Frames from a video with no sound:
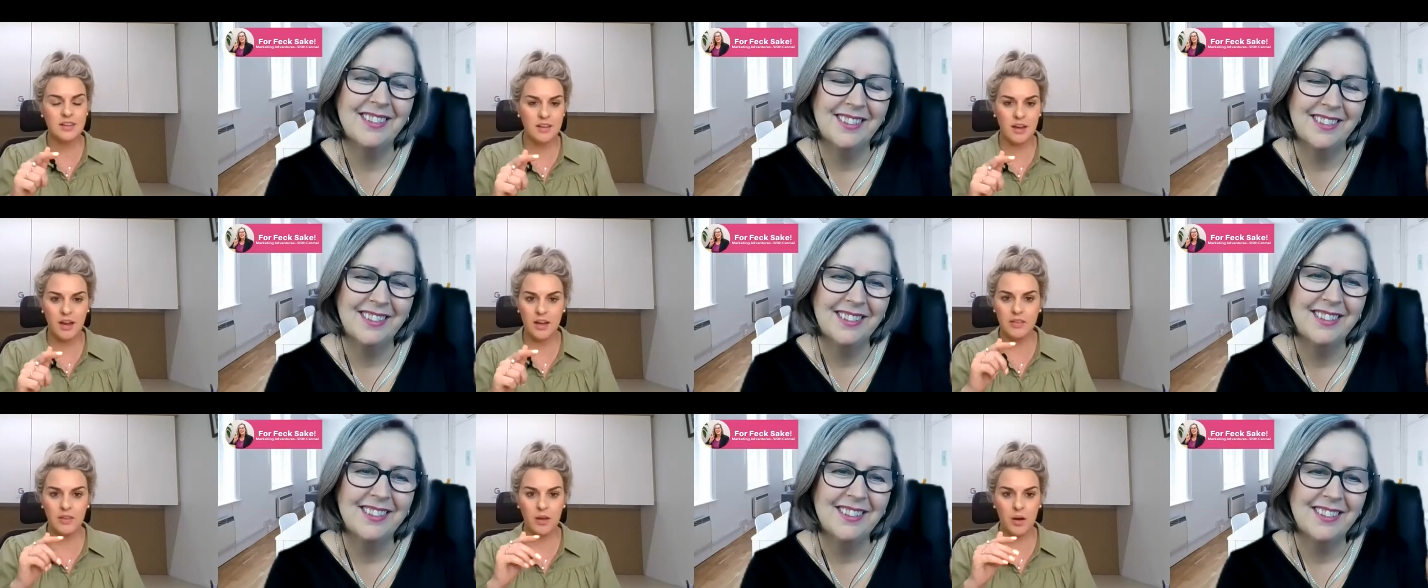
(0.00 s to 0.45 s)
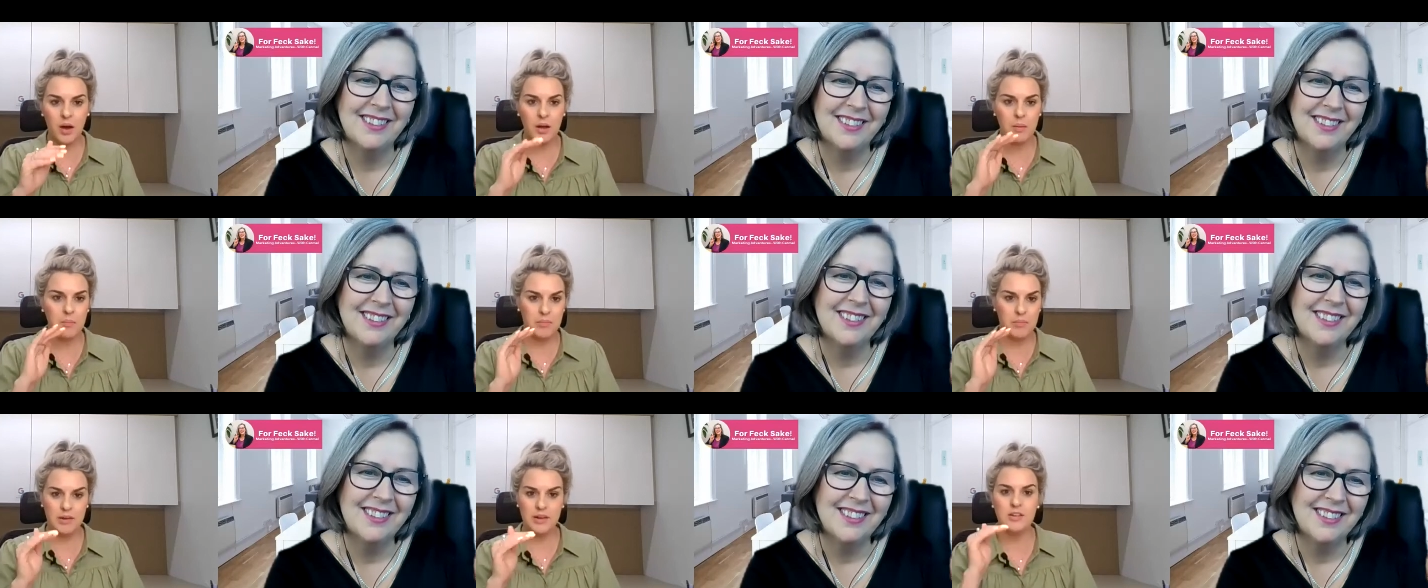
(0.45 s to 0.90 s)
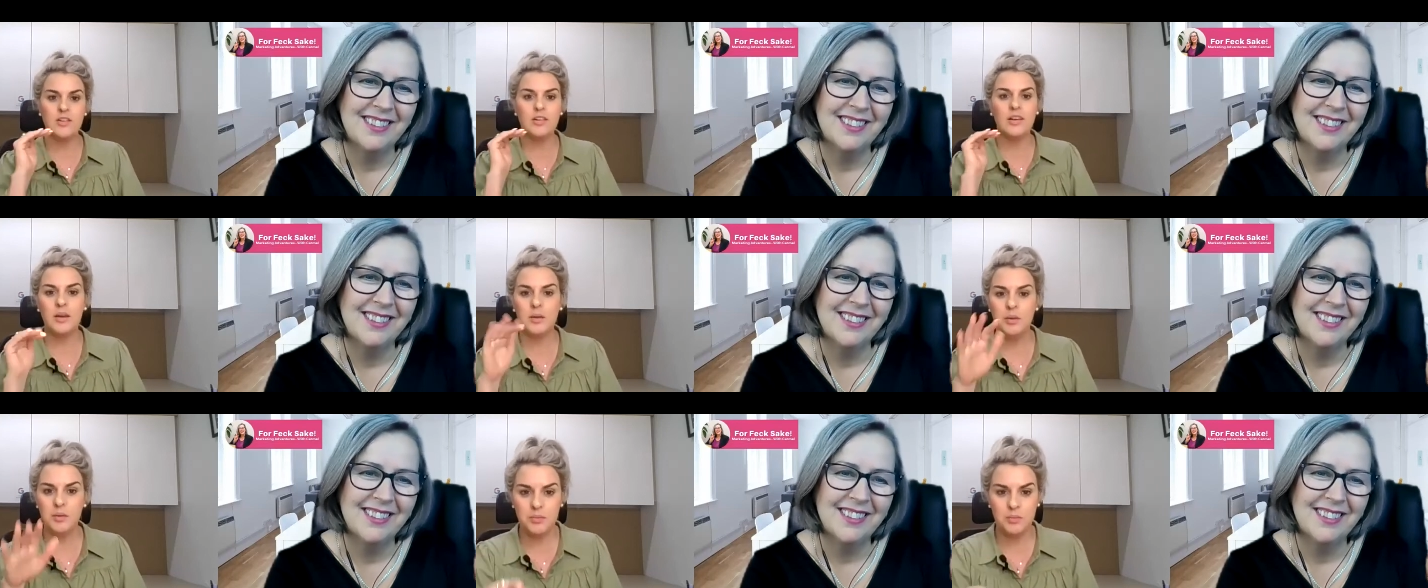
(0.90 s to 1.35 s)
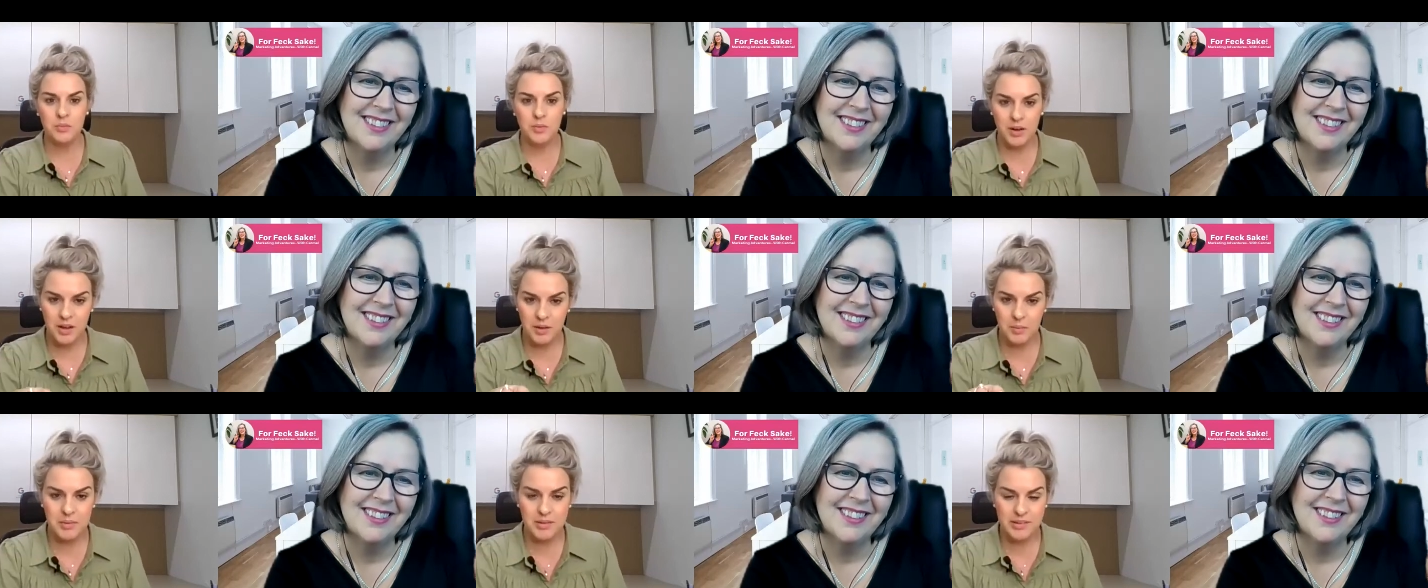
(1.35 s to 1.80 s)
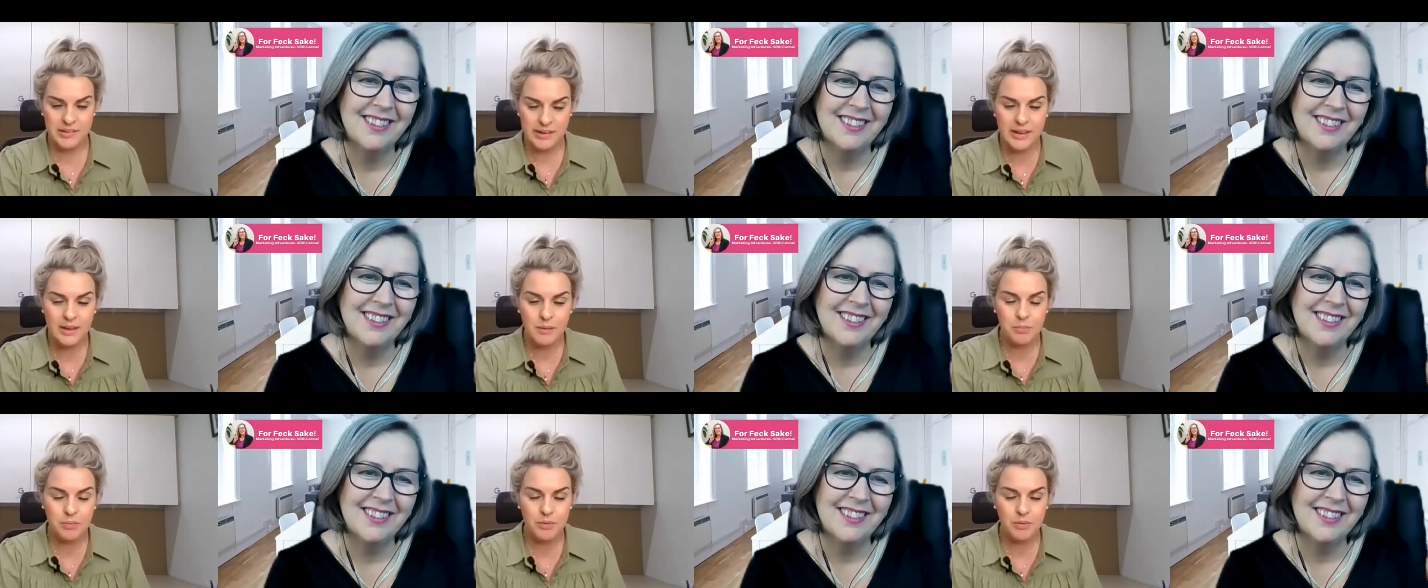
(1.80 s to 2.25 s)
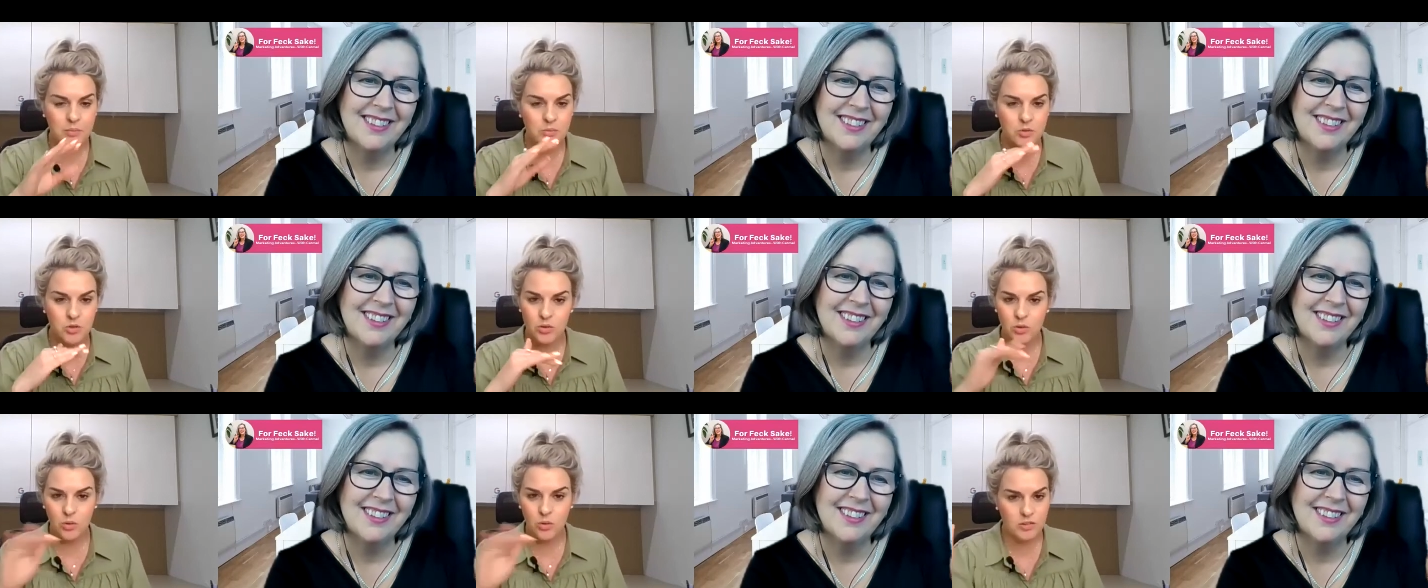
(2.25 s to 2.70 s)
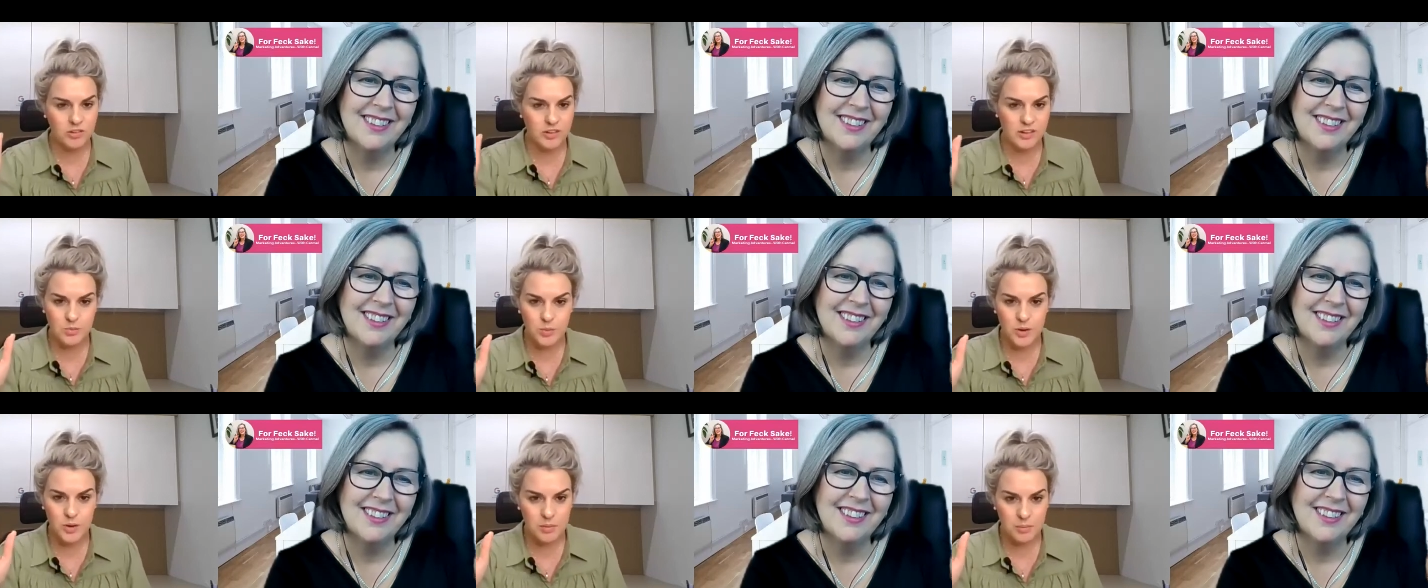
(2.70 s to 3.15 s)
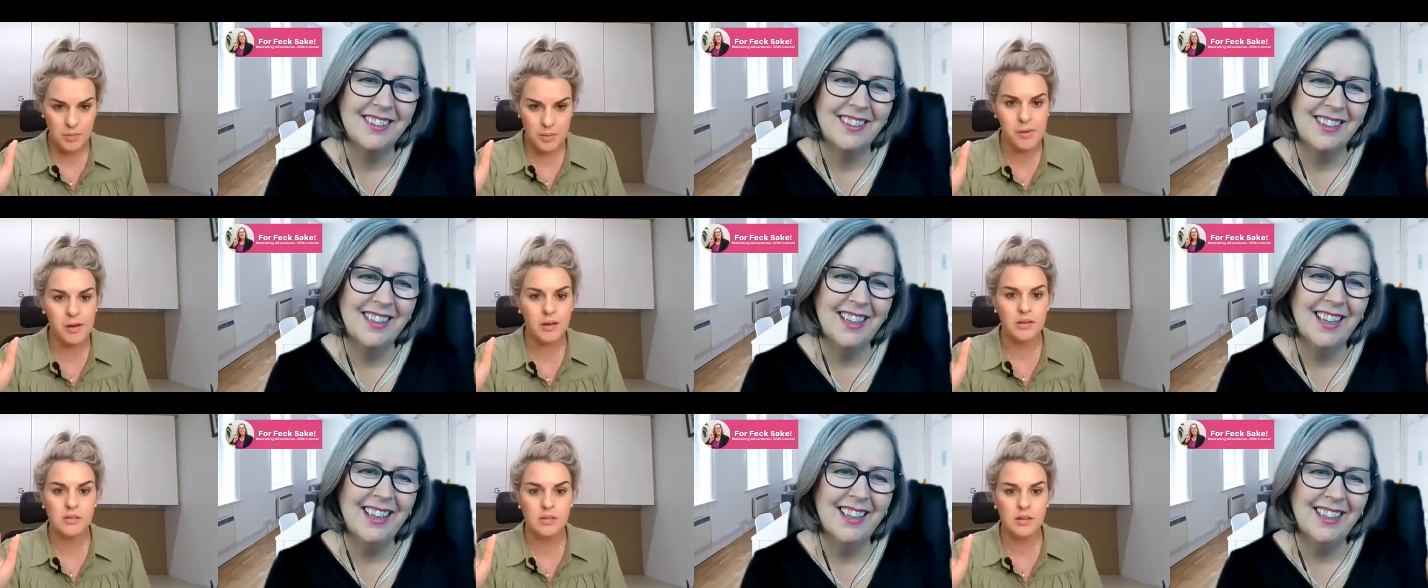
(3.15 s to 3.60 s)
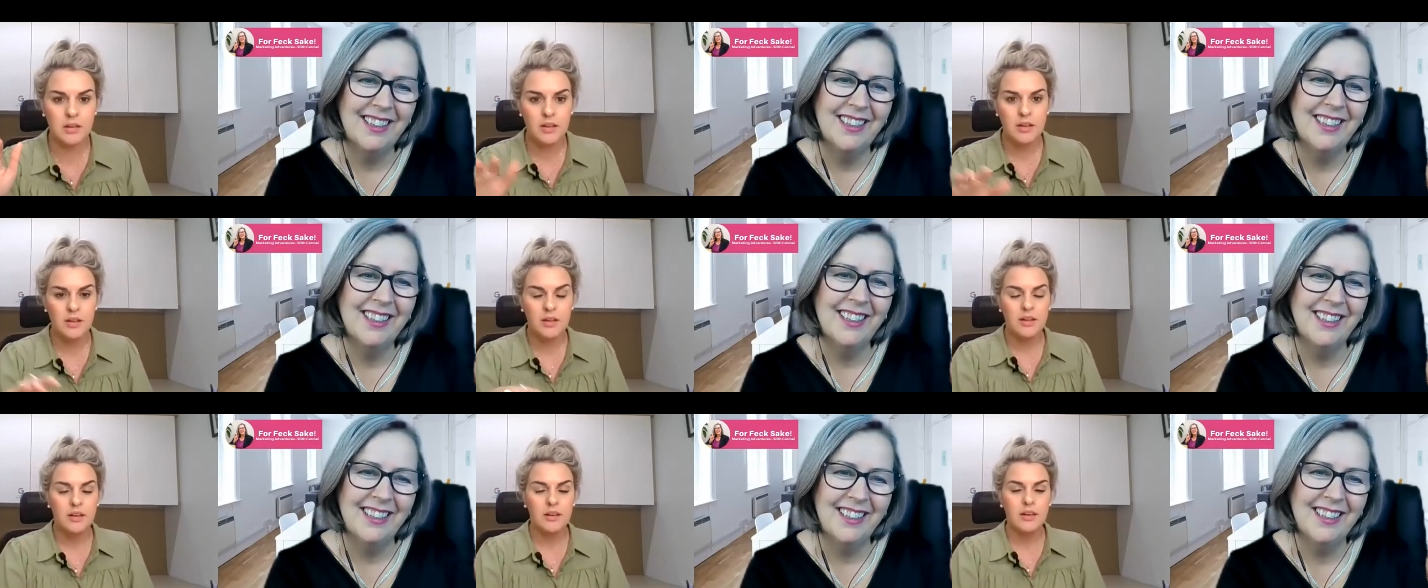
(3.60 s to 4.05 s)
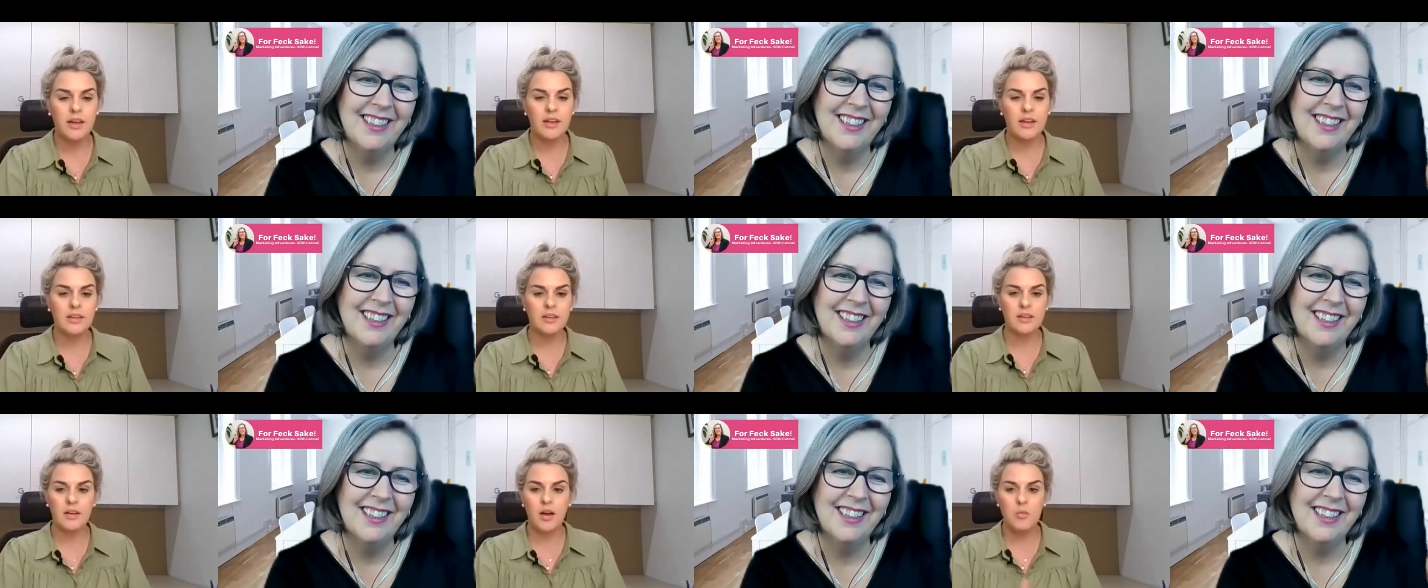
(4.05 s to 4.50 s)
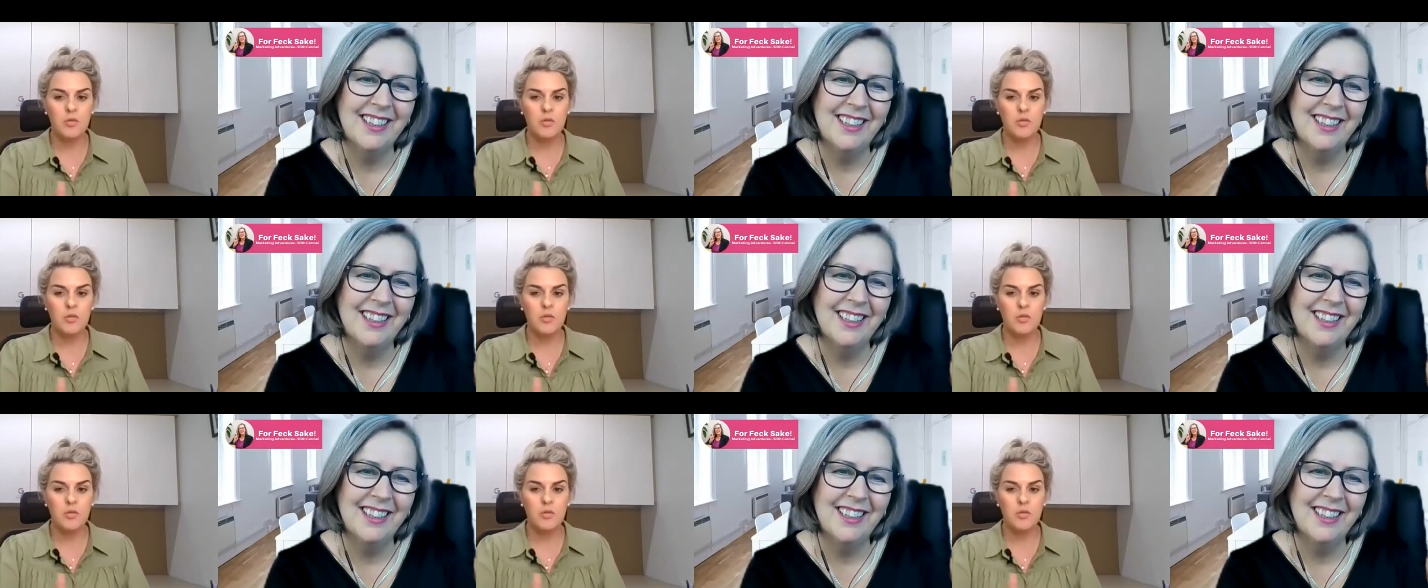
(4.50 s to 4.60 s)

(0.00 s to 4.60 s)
Speaker 1: And I'm literally, when I'm asleep, I'm doing a whole day's work in my mind. Yeah. Like I'm